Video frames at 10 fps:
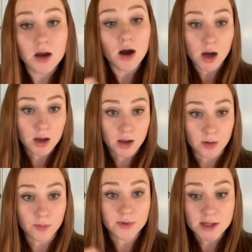I
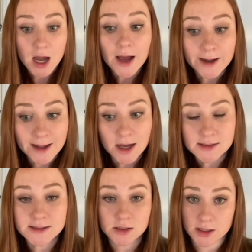am Daria
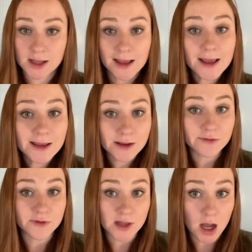
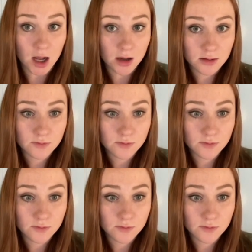Sergeyevna,